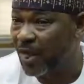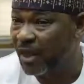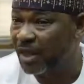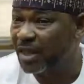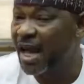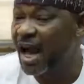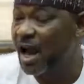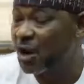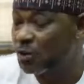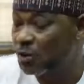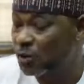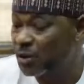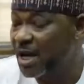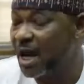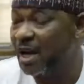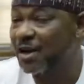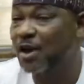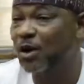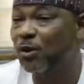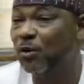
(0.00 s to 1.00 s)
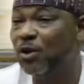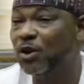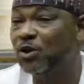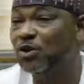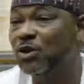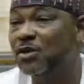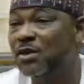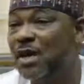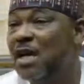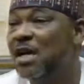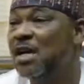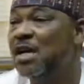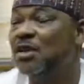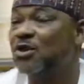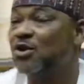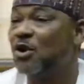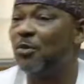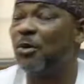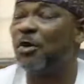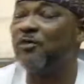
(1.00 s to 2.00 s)
There are rules and regulations.
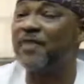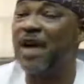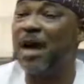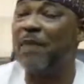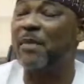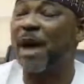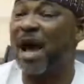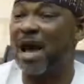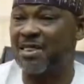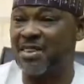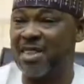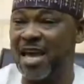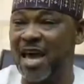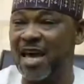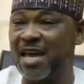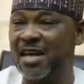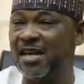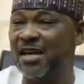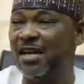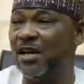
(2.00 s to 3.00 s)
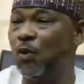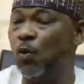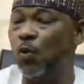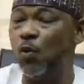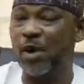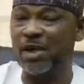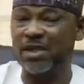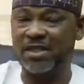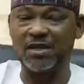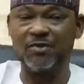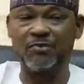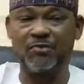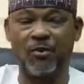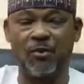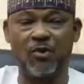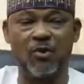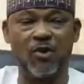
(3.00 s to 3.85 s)
Some of them are there waiting for